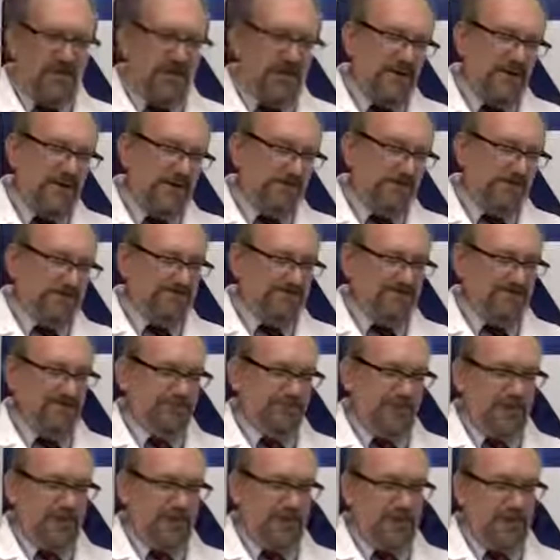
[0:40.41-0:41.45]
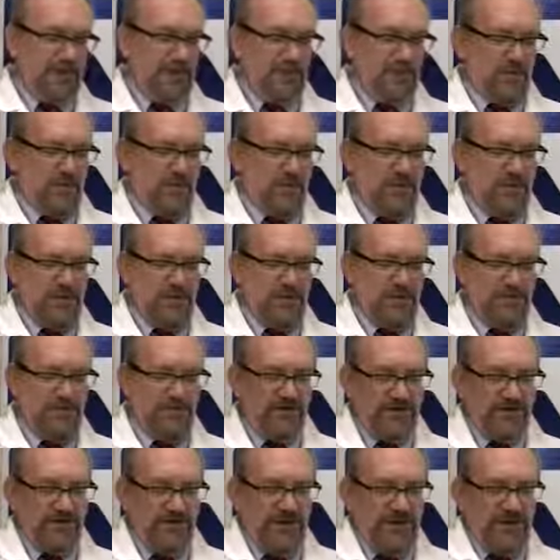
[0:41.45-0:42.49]
Well, the paper
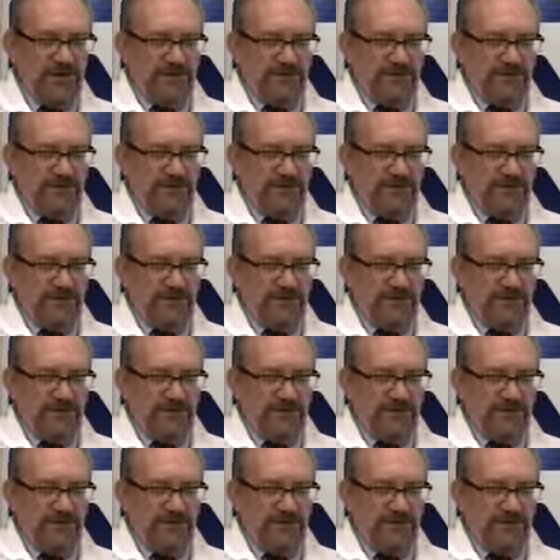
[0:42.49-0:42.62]
reads,